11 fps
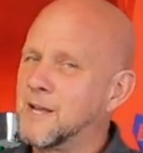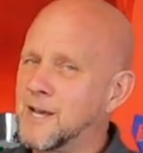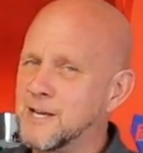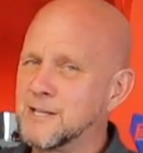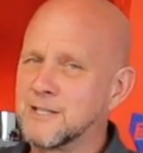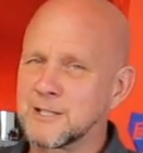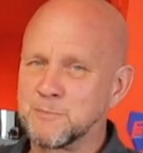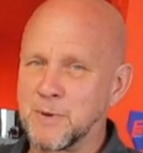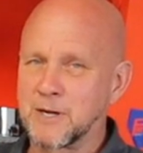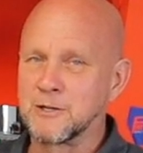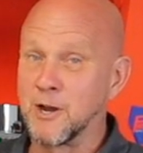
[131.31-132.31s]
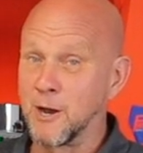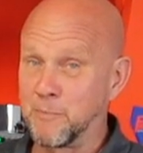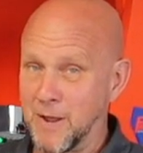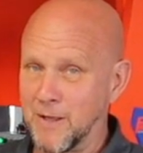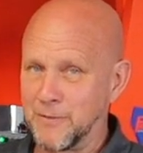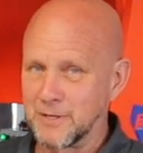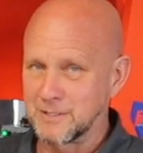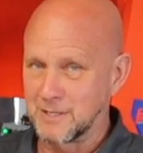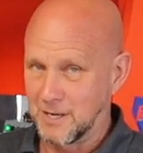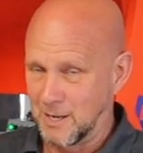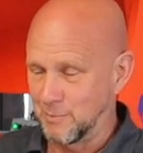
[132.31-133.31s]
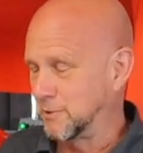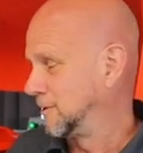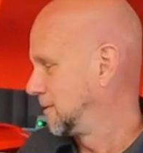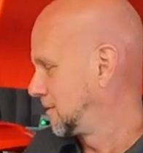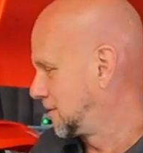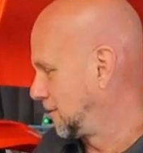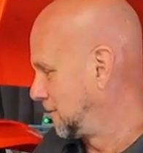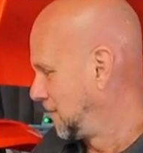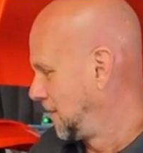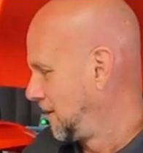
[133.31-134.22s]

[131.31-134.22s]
and expect not bad things to happen. So